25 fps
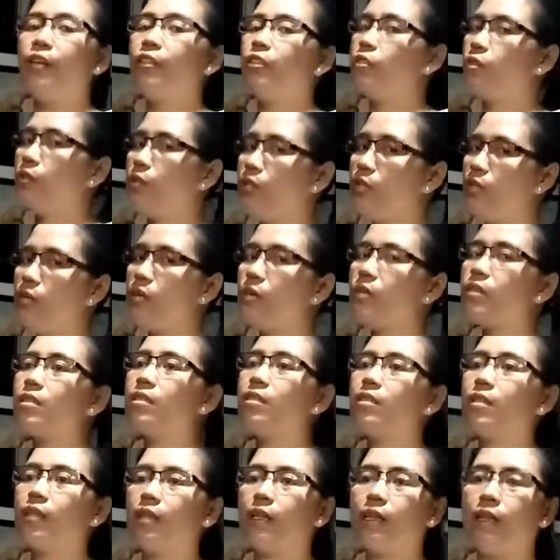to use
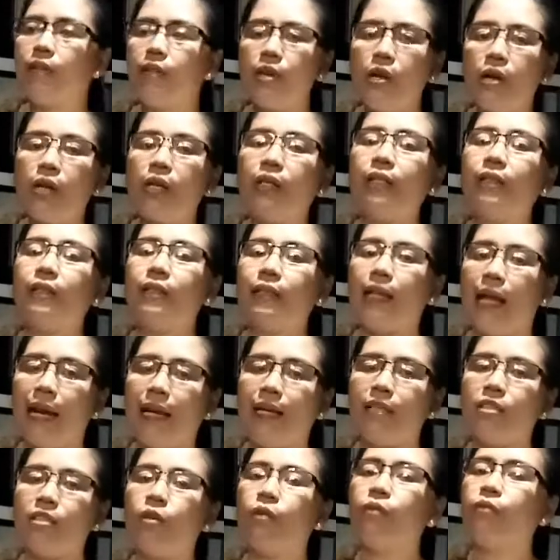the clear
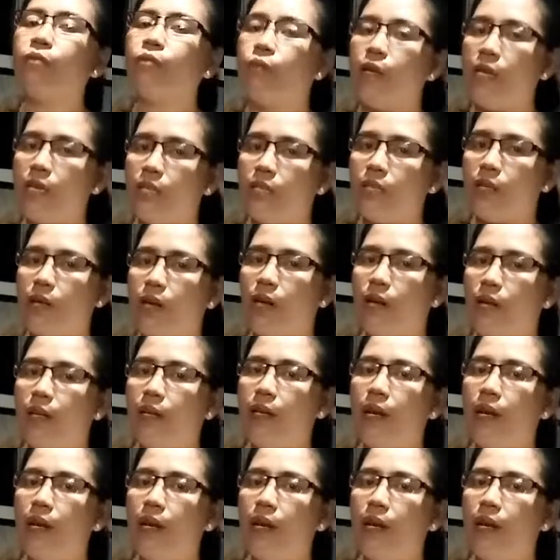light of reason,